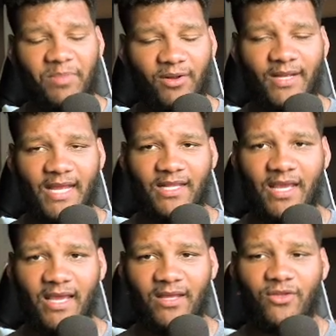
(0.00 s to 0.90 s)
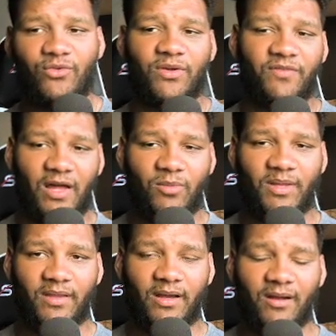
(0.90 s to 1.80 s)
at Perry eight K, you can follow
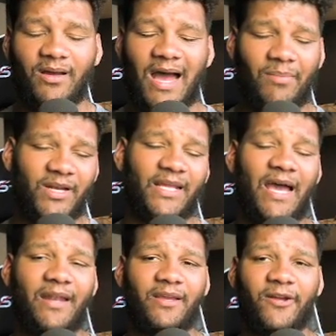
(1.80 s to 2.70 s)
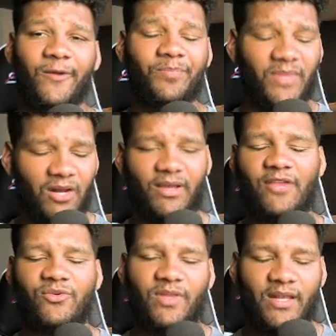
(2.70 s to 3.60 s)
me there. I'm going to get out of here, and I'll
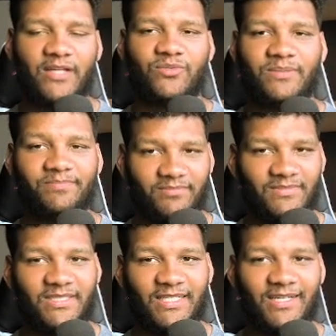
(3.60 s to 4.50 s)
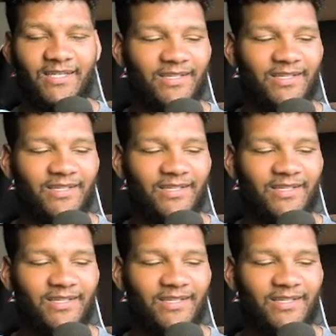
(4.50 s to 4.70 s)
catch you in the next one. See